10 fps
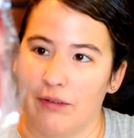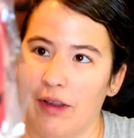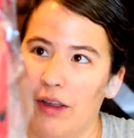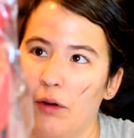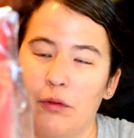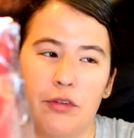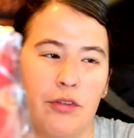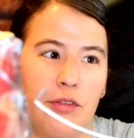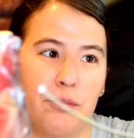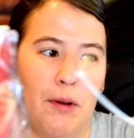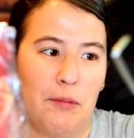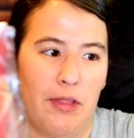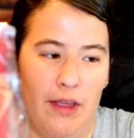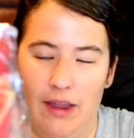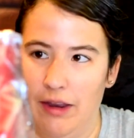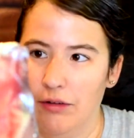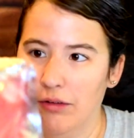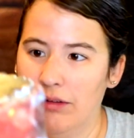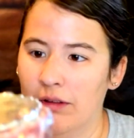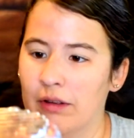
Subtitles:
Okay, oh, this is probably the handle.